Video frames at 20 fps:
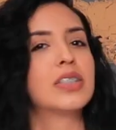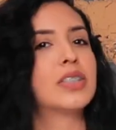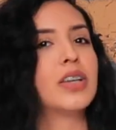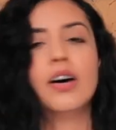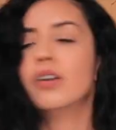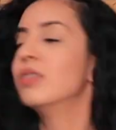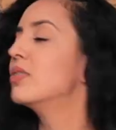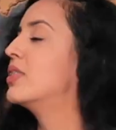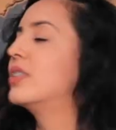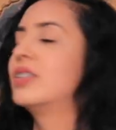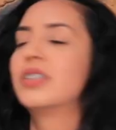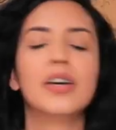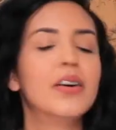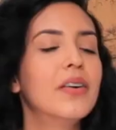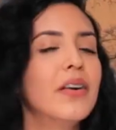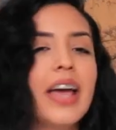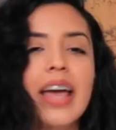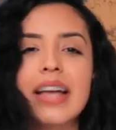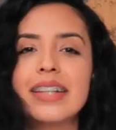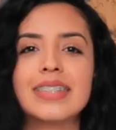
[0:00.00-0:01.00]
don't
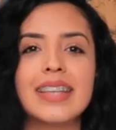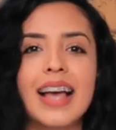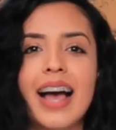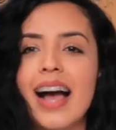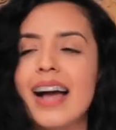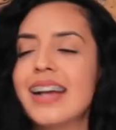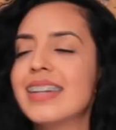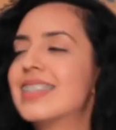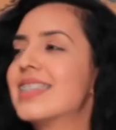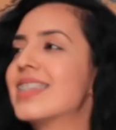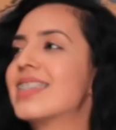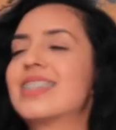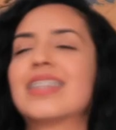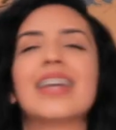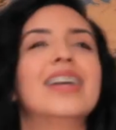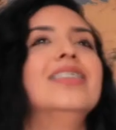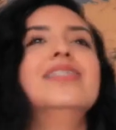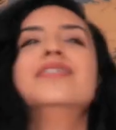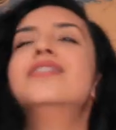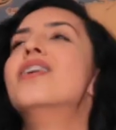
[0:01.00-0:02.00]
do it. I just,
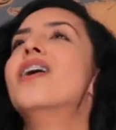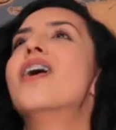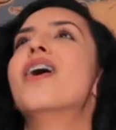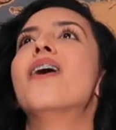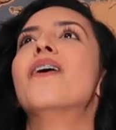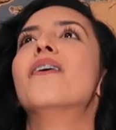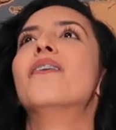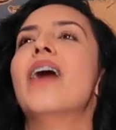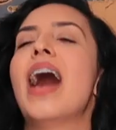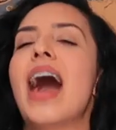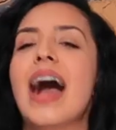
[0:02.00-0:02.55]
no.